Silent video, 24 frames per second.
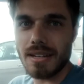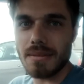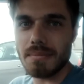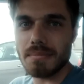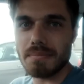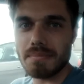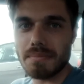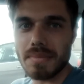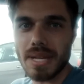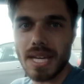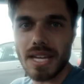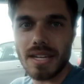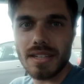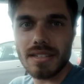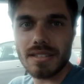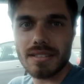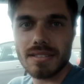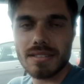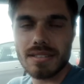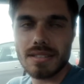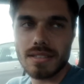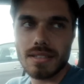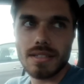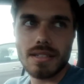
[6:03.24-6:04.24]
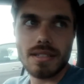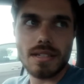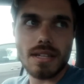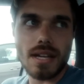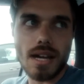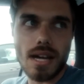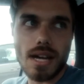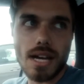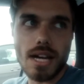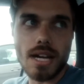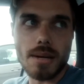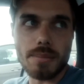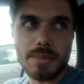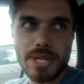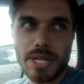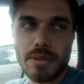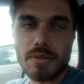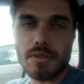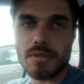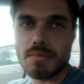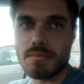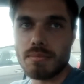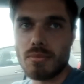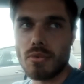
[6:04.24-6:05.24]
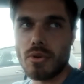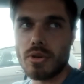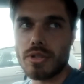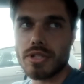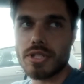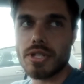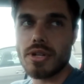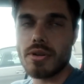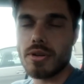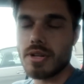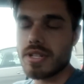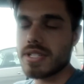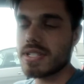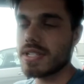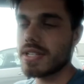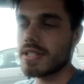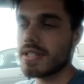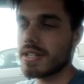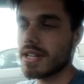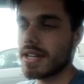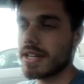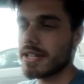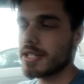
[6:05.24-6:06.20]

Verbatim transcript: of meh, um, and it was more touristy than I